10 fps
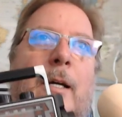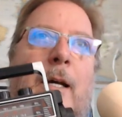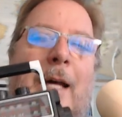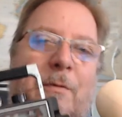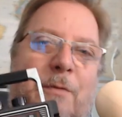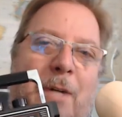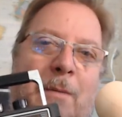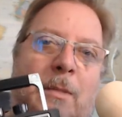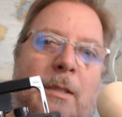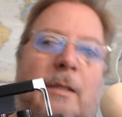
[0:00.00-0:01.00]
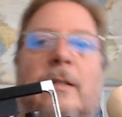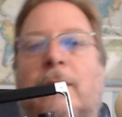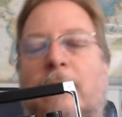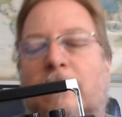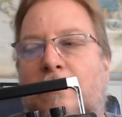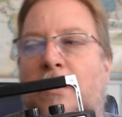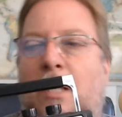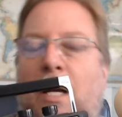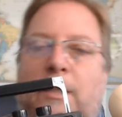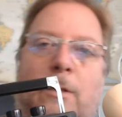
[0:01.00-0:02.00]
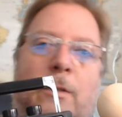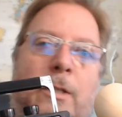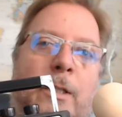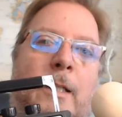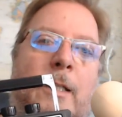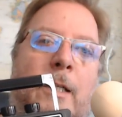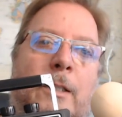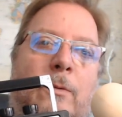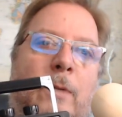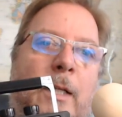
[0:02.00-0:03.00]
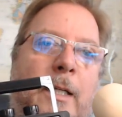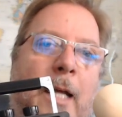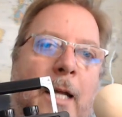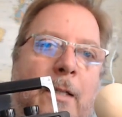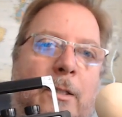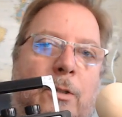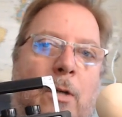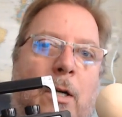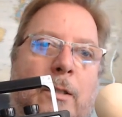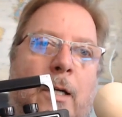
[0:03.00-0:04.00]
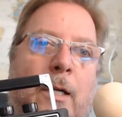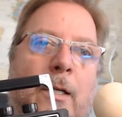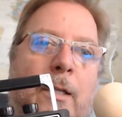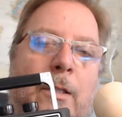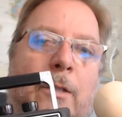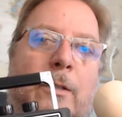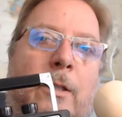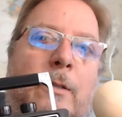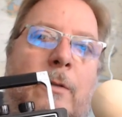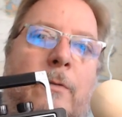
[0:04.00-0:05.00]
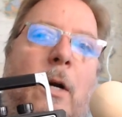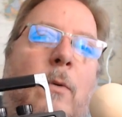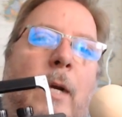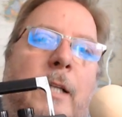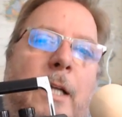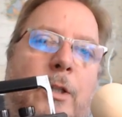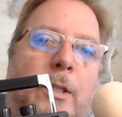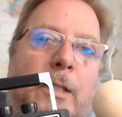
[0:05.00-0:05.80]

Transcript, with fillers: FM, not so good. It doesn't really get the strong the the the, the faraway stations I